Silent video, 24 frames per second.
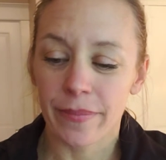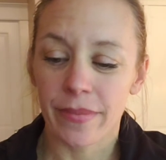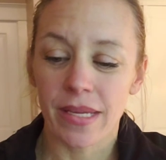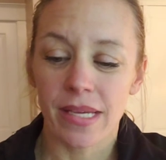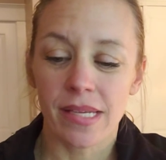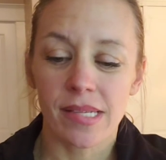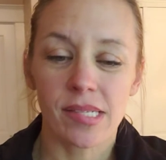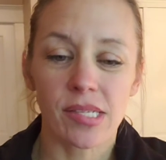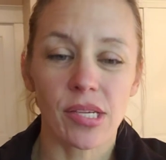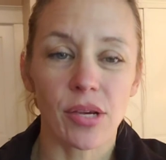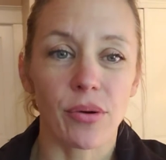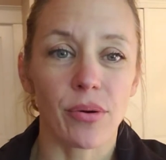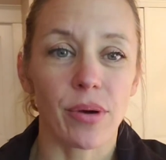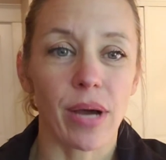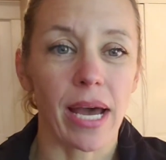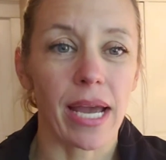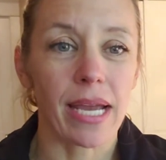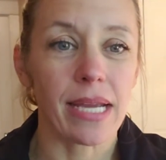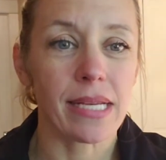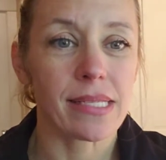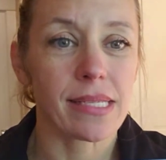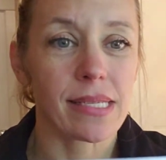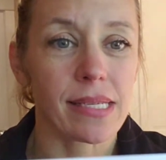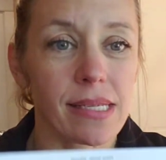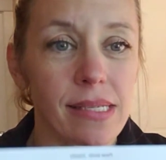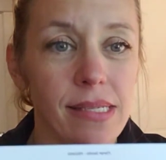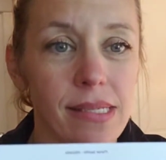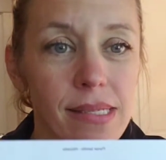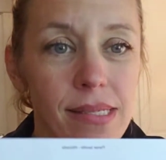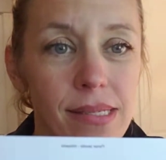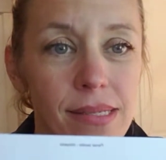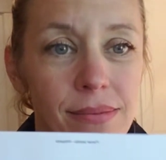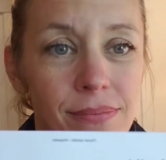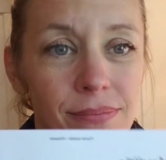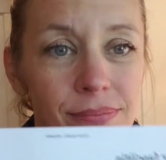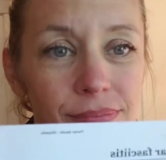So
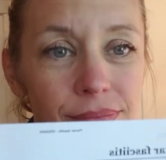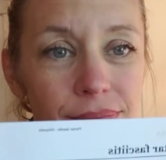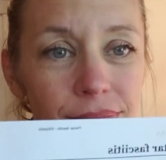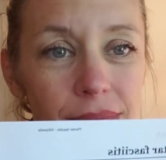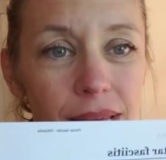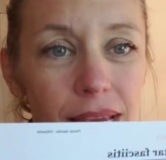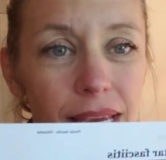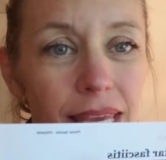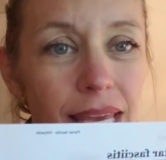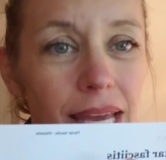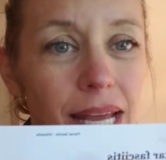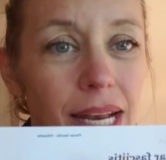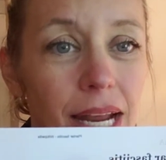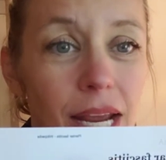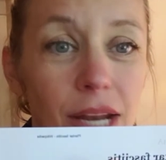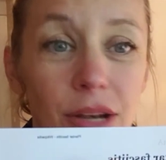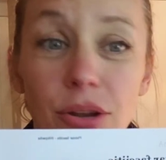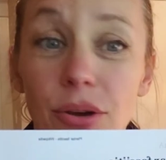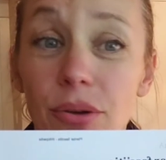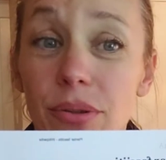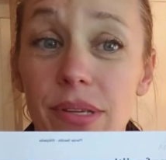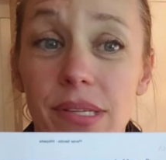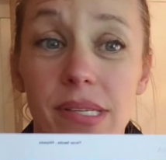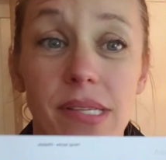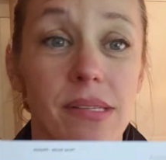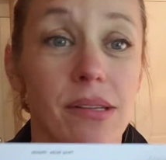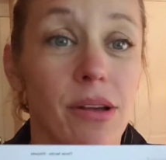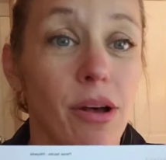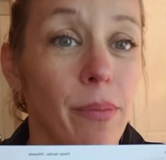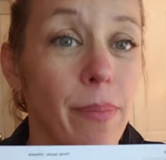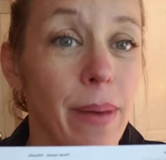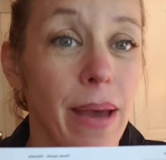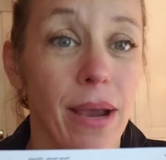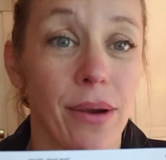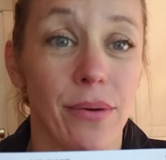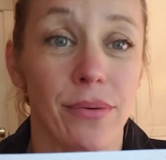itis, again, I know this is all
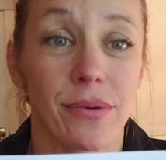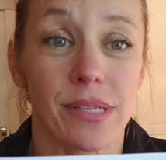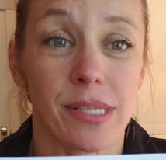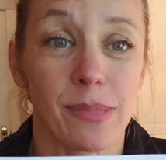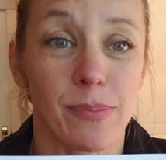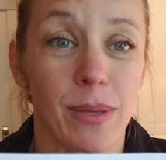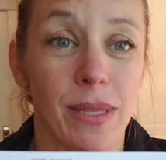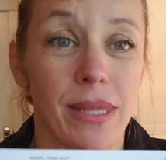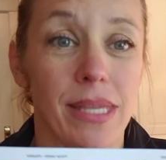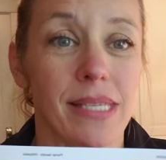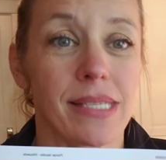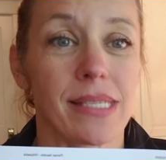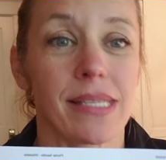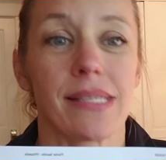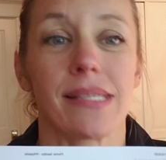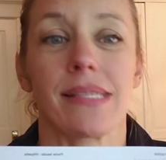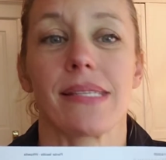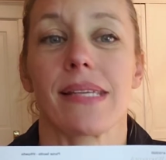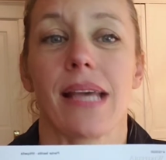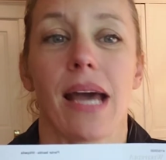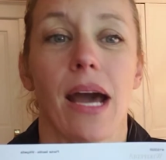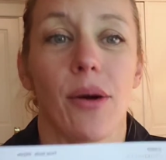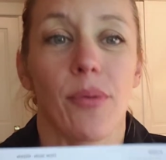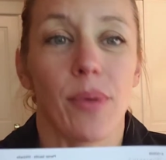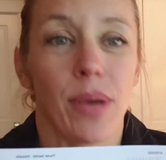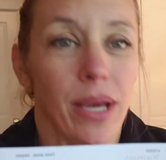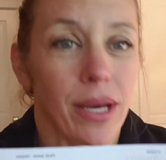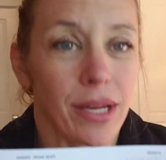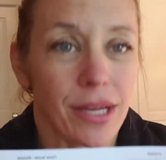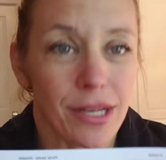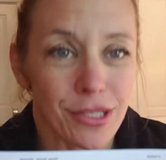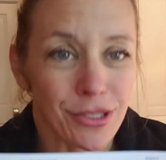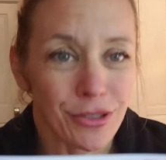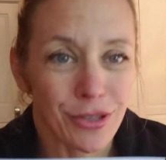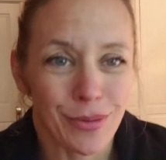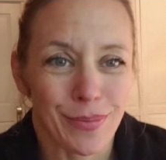backwards, but this is how we got
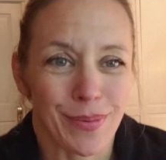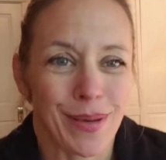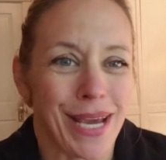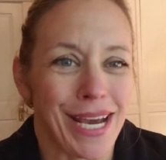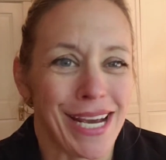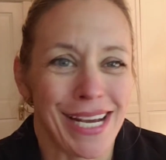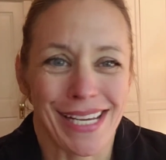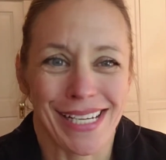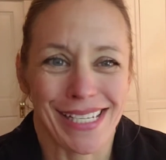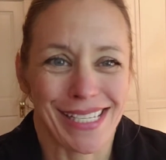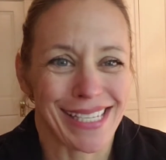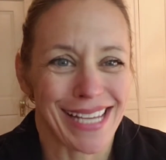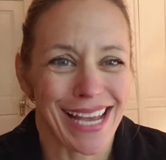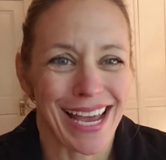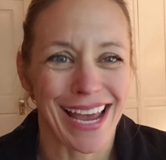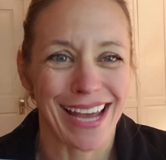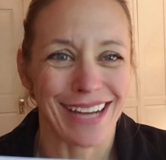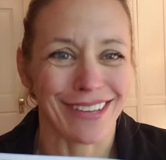to do it because I